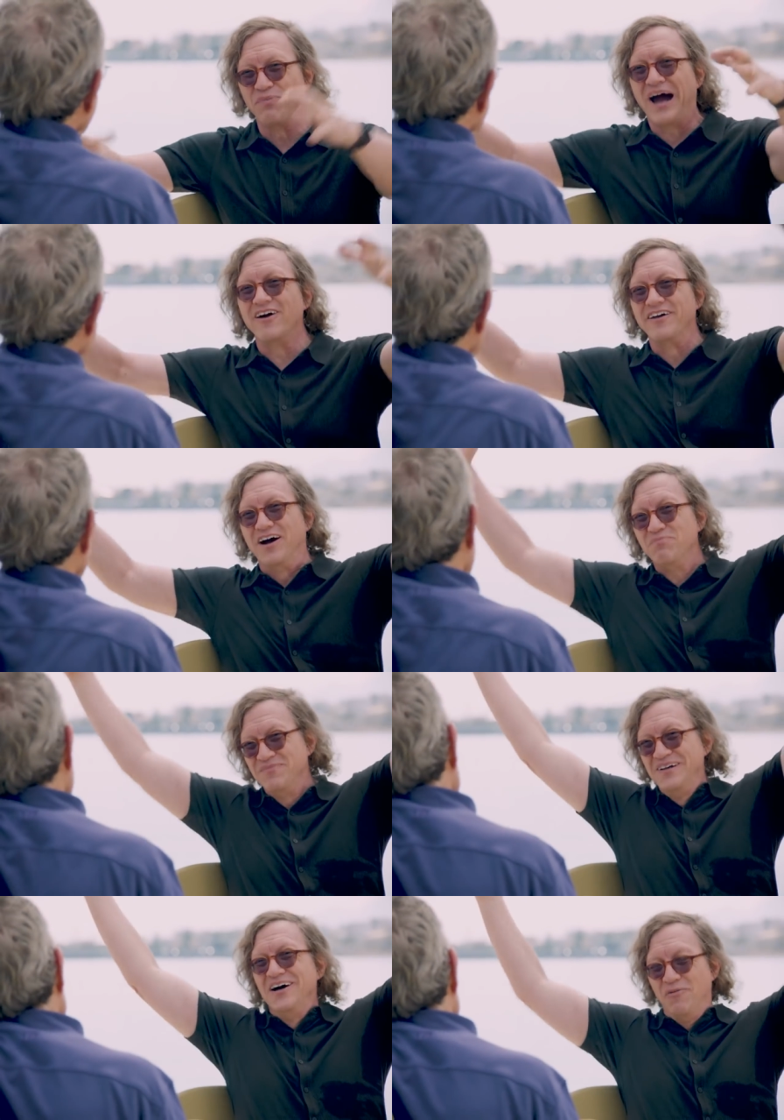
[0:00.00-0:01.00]
piling up
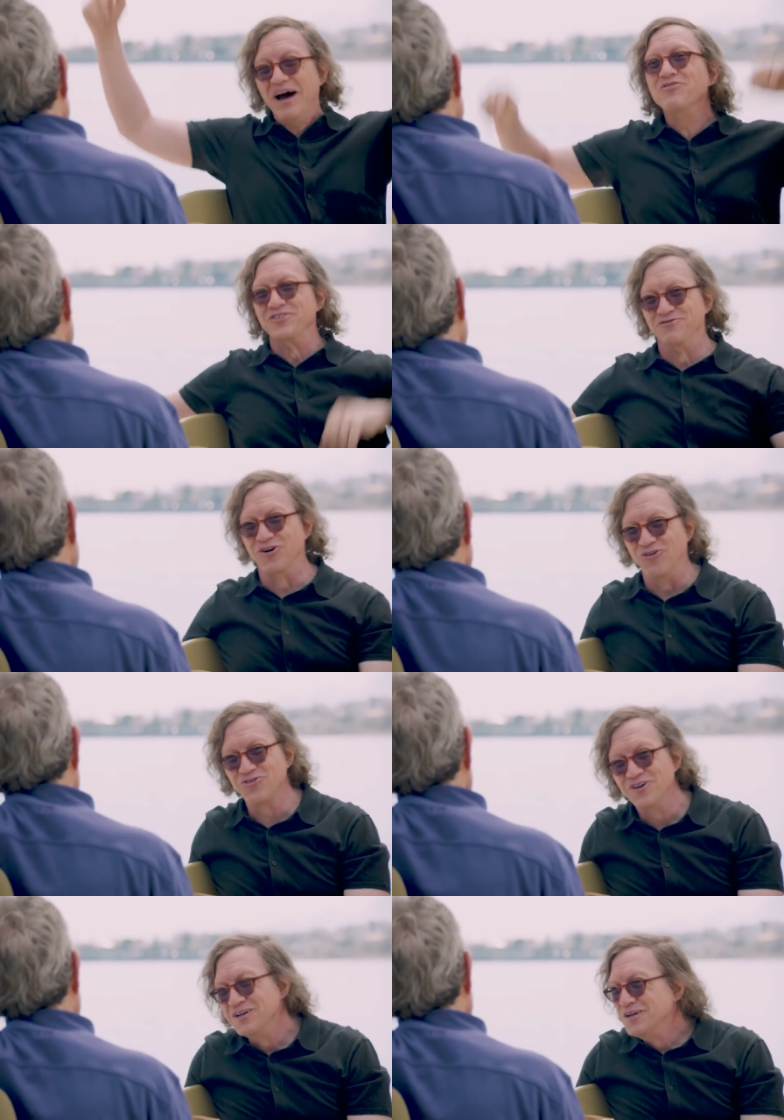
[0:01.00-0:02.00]
a mountain of
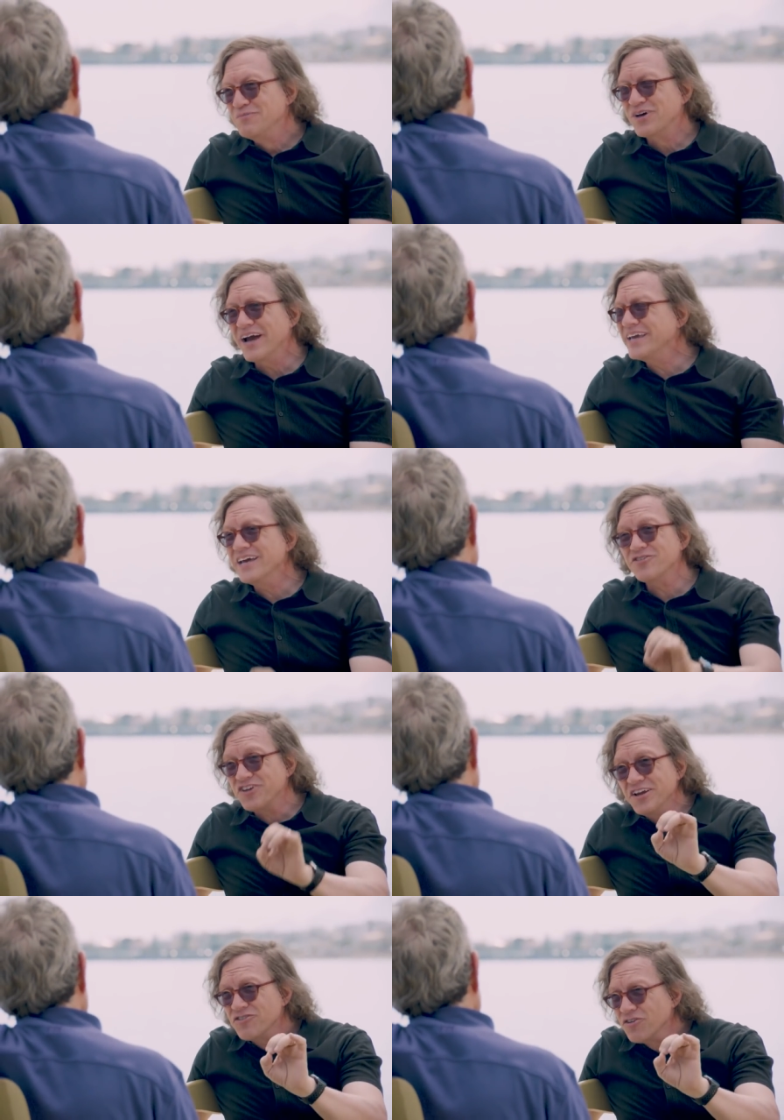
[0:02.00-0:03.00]
gold. Yeah. But I can't
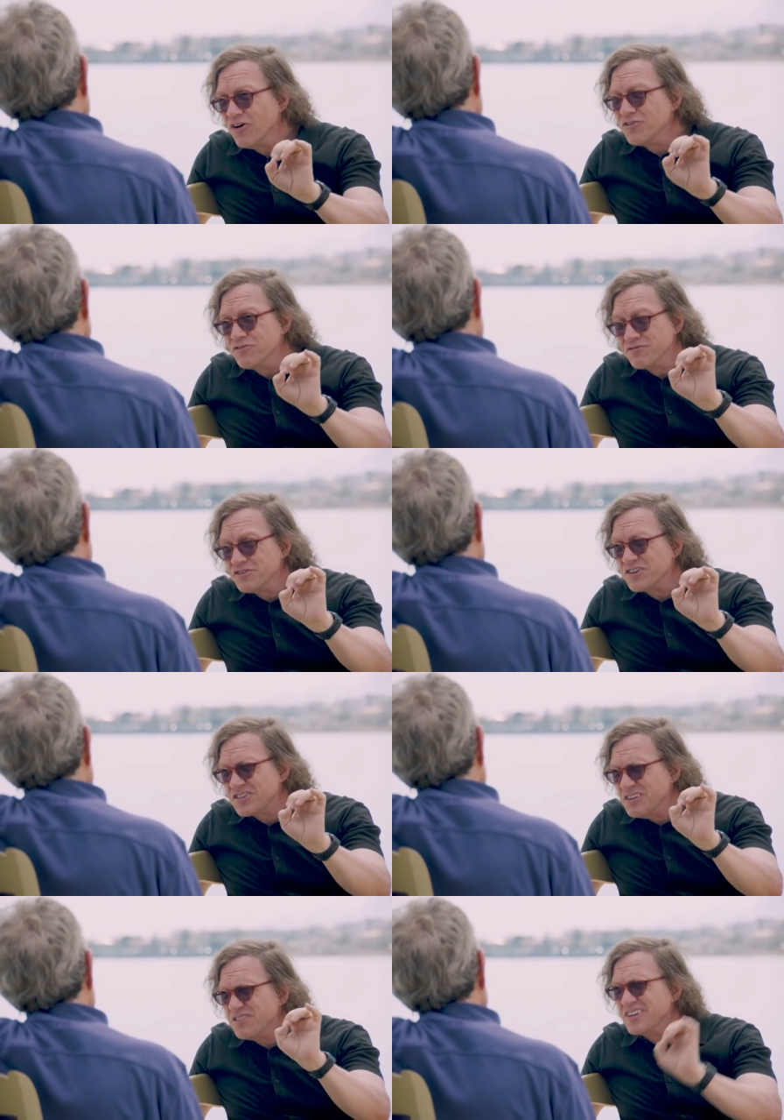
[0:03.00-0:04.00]
change the laws of
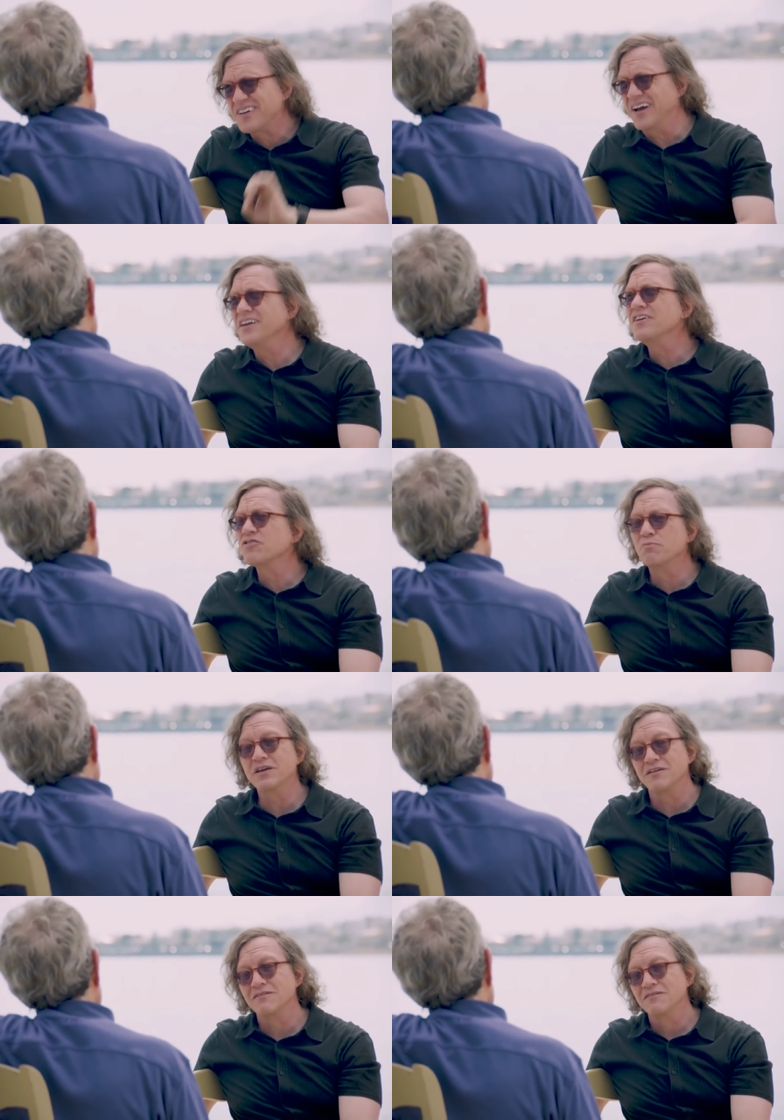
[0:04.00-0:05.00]
physics even the tiniest bit.